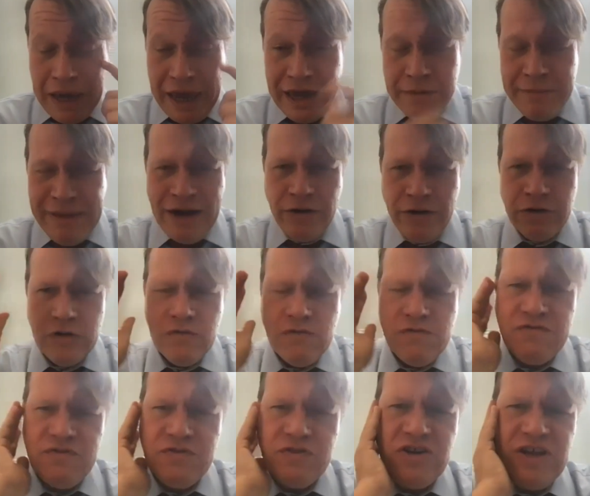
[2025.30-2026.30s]
came out
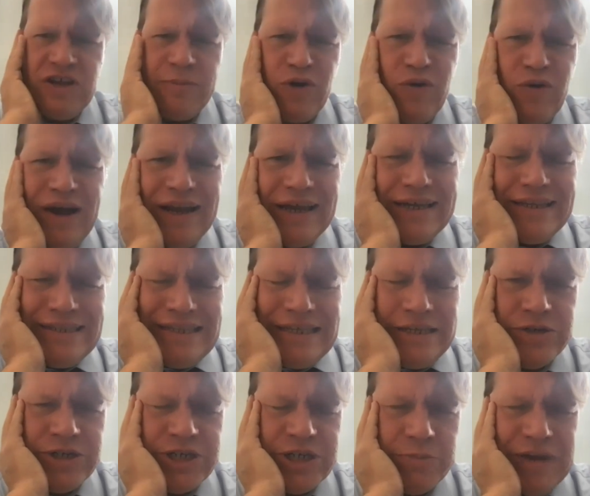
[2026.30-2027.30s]
of the Democratic
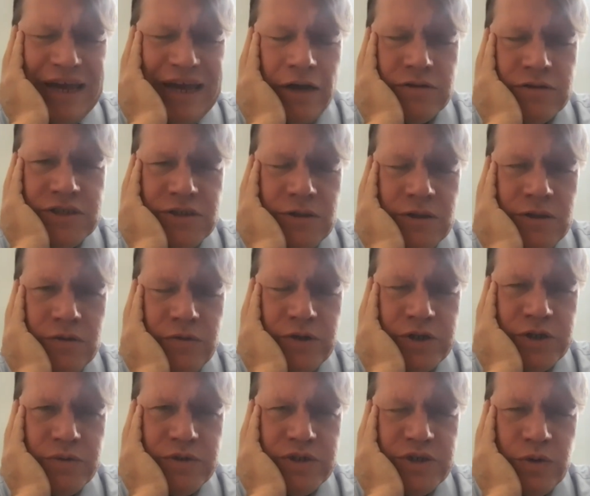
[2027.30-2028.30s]
Leadership Council,
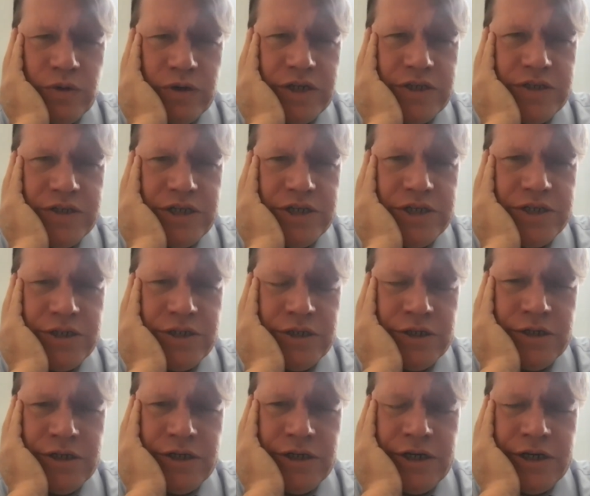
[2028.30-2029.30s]
which was an
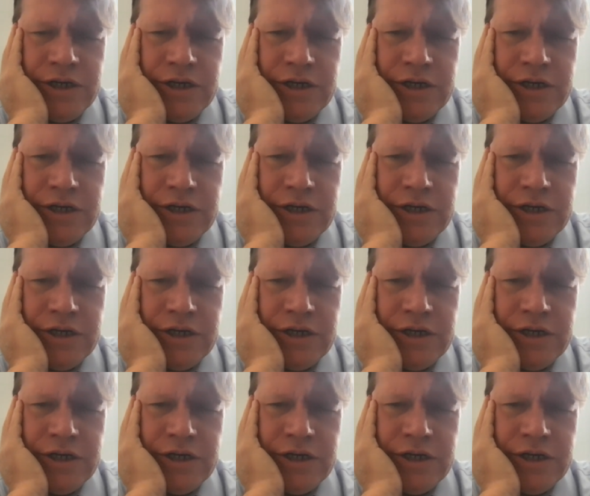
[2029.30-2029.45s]
organization